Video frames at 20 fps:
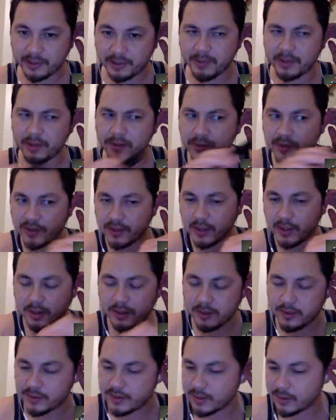bit, you see
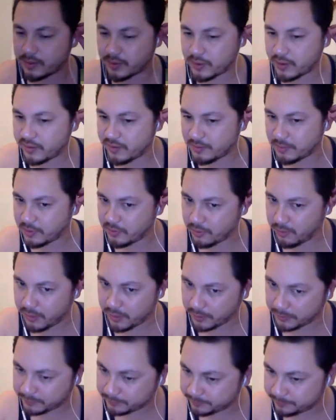the two of them
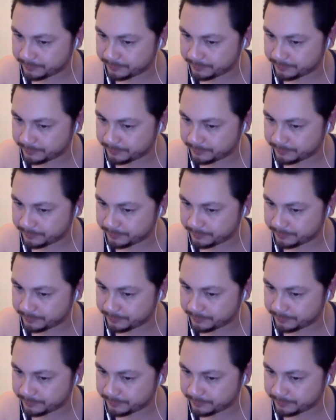crying.